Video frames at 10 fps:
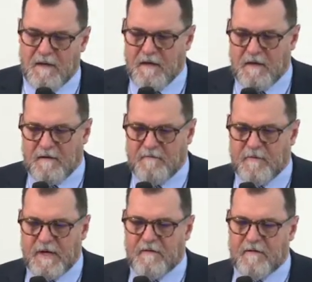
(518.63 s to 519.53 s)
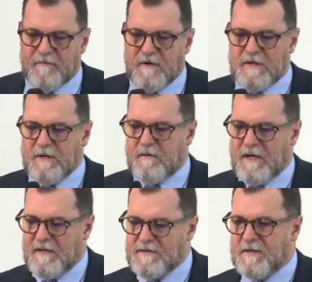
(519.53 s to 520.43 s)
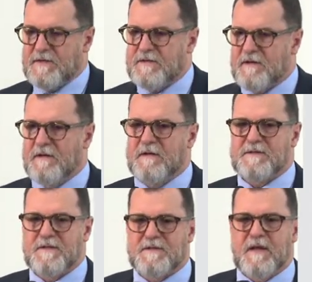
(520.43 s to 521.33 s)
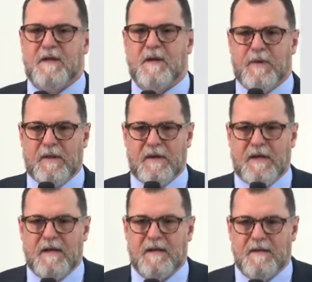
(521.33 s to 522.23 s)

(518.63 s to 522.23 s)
of what I refer to as external sustainability.